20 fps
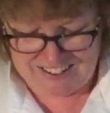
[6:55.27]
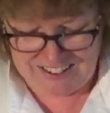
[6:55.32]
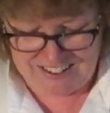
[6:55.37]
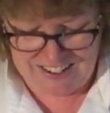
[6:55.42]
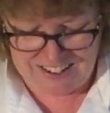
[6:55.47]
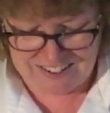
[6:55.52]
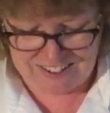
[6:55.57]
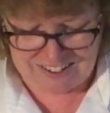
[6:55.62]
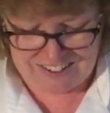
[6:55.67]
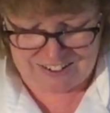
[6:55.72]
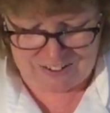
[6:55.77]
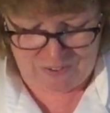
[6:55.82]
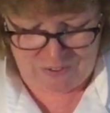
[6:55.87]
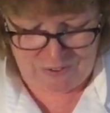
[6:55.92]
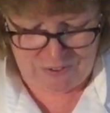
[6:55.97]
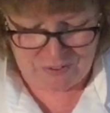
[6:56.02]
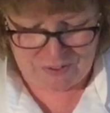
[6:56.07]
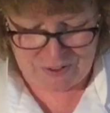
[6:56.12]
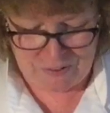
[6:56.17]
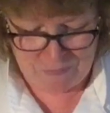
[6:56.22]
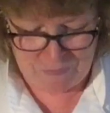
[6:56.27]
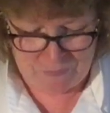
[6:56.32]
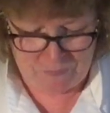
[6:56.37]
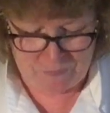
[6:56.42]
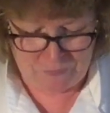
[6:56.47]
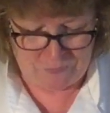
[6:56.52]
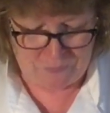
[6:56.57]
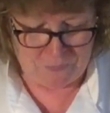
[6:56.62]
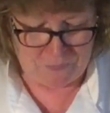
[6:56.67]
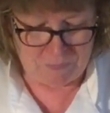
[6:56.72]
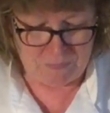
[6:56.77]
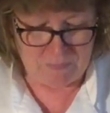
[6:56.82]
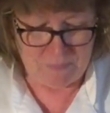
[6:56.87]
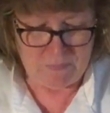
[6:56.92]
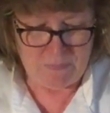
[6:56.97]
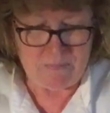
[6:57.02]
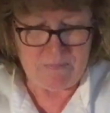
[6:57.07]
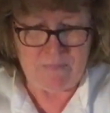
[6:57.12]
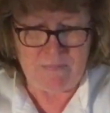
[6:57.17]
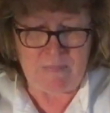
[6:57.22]
Tie it in a knot,
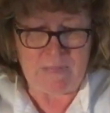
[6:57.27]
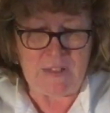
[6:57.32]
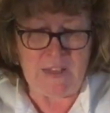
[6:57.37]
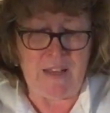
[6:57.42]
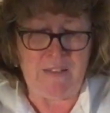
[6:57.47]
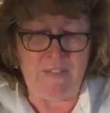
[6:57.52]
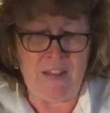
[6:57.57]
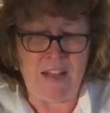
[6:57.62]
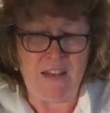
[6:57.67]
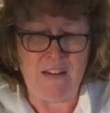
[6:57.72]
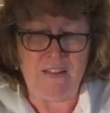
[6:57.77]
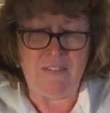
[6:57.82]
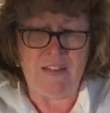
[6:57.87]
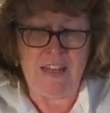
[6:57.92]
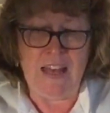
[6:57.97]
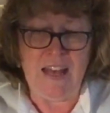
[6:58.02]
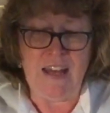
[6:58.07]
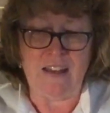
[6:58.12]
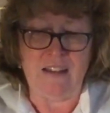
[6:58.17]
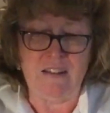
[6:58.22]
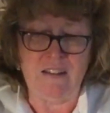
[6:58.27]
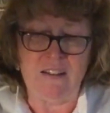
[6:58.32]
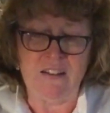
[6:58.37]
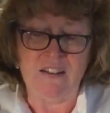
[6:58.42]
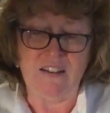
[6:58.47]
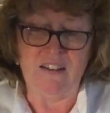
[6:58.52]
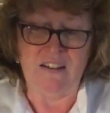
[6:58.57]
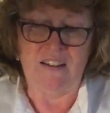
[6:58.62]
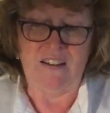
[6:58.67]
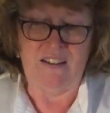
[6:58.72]
and then at the end,